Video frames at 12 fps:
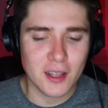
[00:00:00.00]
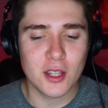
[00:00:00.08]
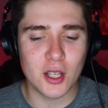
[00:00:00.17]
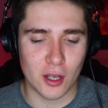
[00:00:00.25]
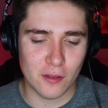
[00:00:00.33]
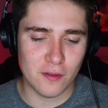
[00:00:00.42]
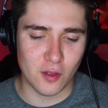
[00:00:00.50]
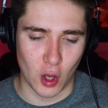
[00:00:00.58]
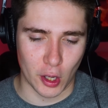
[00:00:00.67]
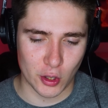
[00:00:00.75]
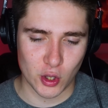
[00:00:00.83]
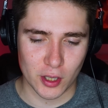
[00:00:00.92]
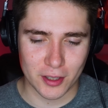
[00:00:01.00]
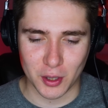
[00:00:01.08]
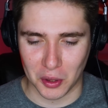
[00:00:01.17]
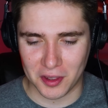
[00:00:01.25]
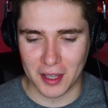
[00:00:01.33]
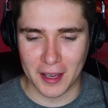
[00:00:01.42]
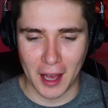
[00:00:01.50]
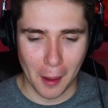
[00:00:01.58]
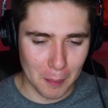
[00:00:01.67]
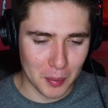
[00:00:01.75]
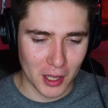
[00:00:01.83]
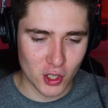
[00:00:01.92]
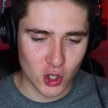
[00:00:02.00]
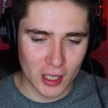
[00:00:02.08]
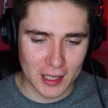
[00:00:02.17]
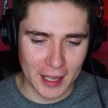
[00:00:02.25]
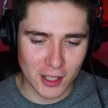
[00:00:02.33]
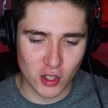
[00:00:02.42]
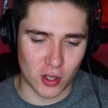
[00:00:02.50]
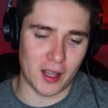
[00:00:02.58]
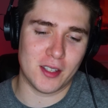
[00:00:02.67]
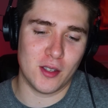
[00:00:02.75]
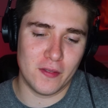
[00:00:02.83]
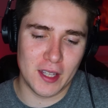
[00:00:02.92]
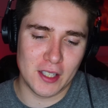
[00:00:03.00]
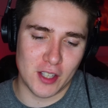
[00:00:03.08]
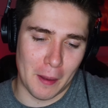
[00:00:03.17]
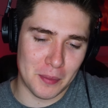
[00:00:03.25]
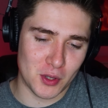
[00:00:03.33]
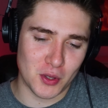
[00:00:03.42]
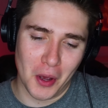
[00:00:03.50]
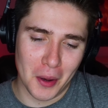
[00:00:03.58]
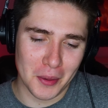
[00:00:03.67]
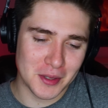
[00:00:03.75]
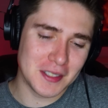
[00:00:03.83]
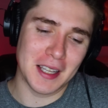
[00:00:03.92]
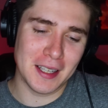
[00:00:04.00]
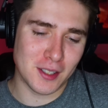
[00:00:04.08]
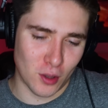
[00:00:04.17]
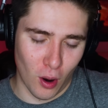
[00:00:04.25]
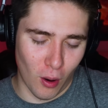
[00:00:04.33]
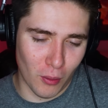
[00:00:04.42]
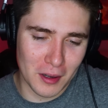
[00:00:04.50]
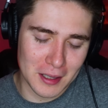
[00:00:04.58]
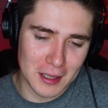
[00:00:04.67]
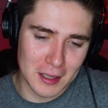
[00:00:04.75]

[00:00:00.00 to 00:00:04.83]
The Invasion. Good thing I'm binging like six of these episodes. Let's go.